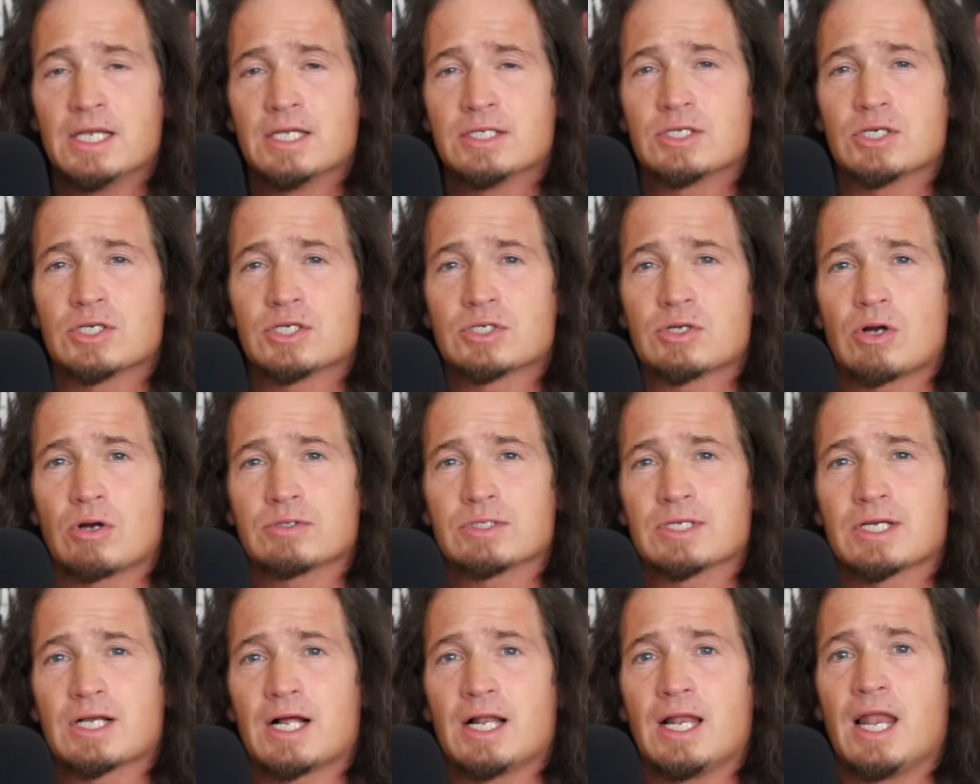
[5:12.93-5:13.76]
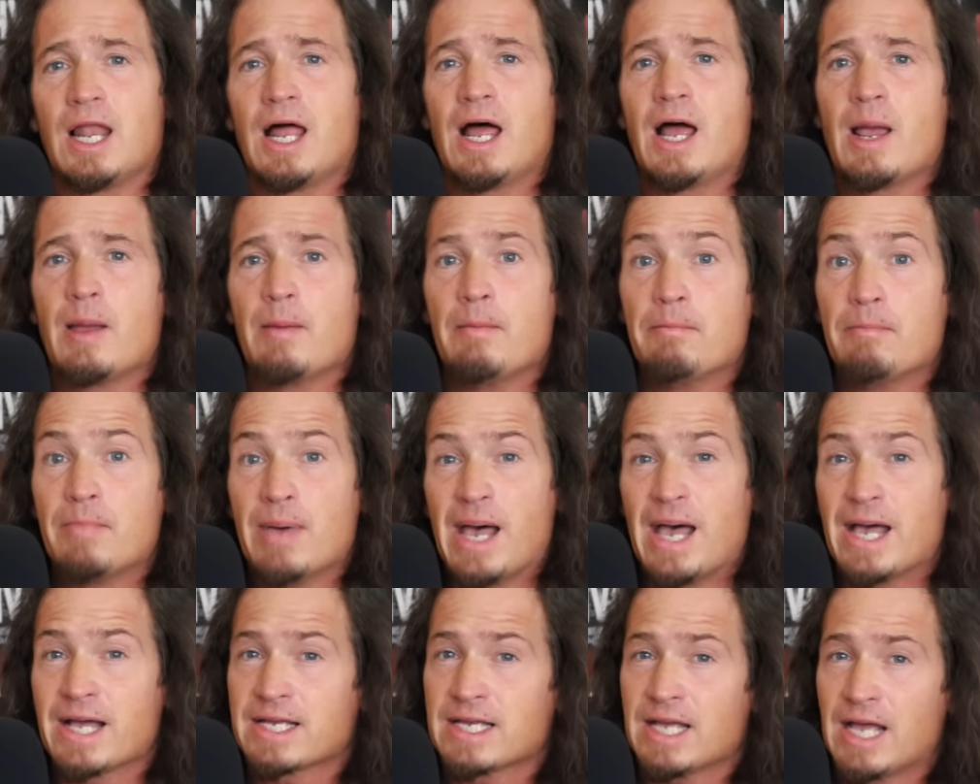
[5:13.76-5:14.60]
to start to climb
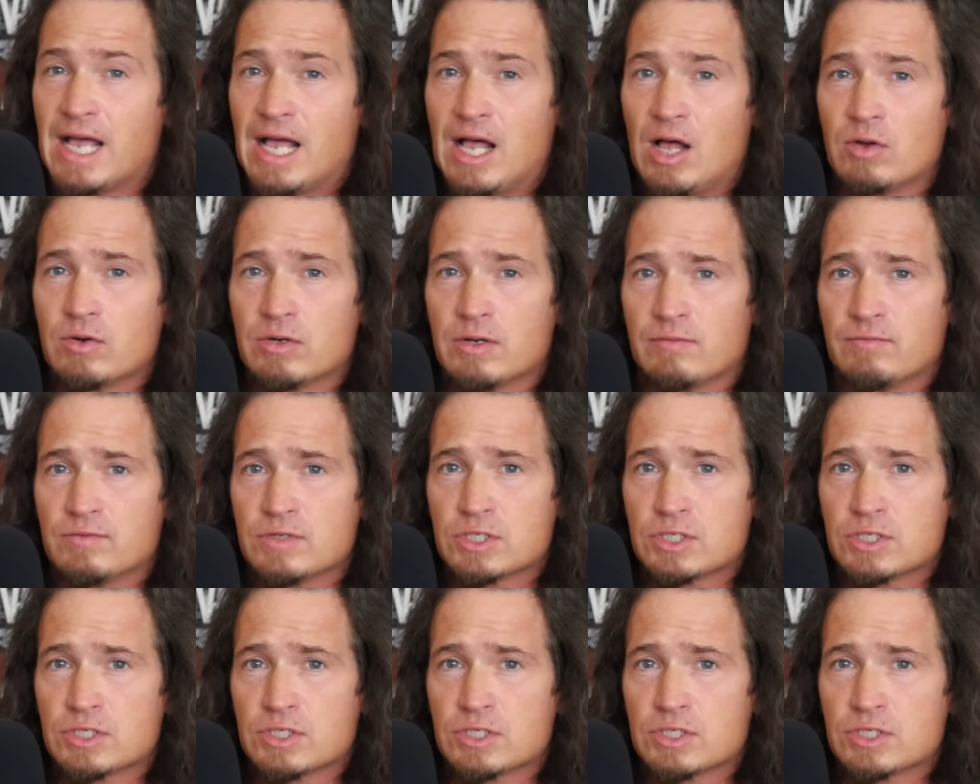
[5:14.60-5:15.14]
back out of